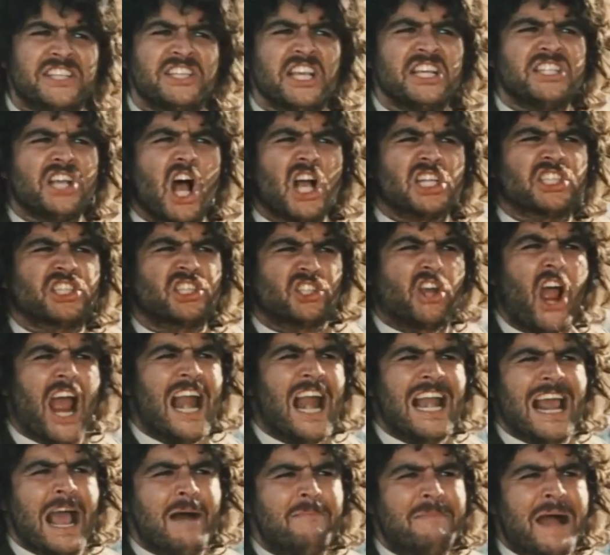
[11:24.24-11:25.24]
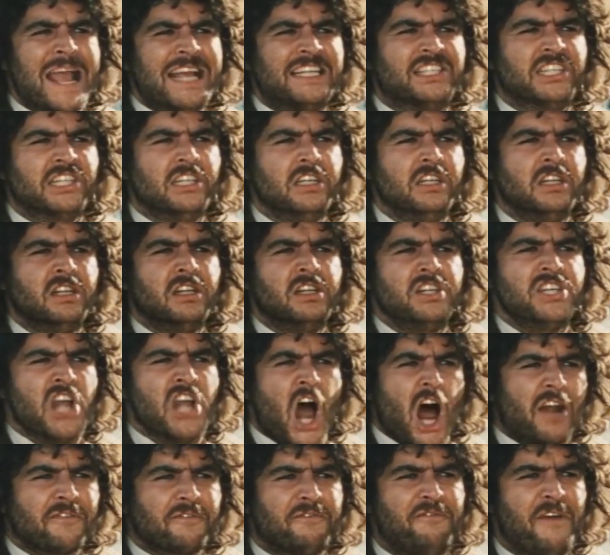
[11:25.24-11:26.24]
This is Australia, mate,
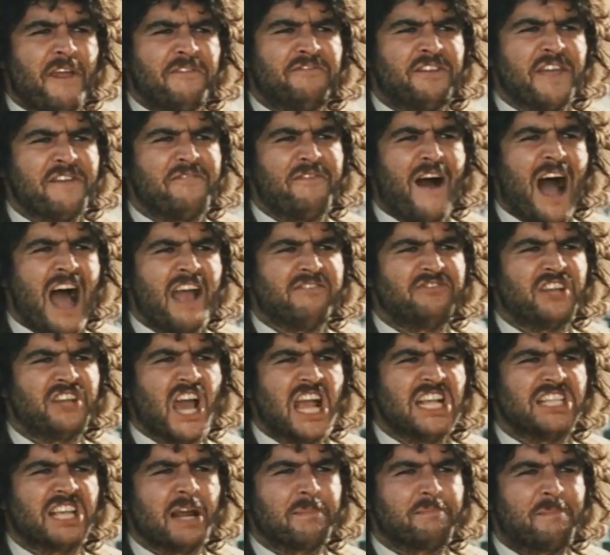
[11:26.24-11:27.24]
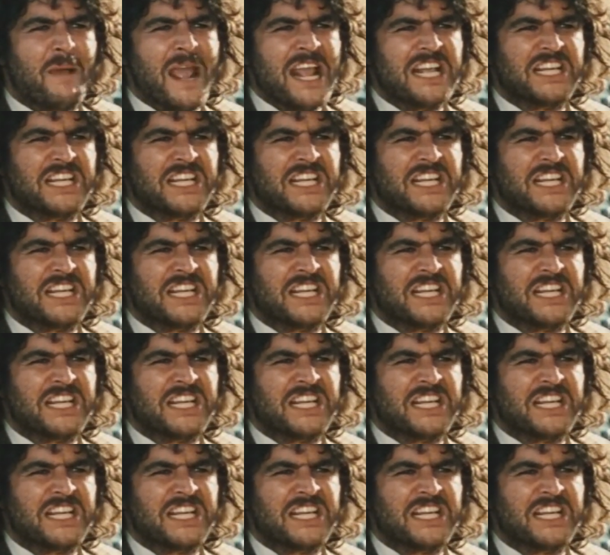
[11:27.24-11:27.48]
not 55 days at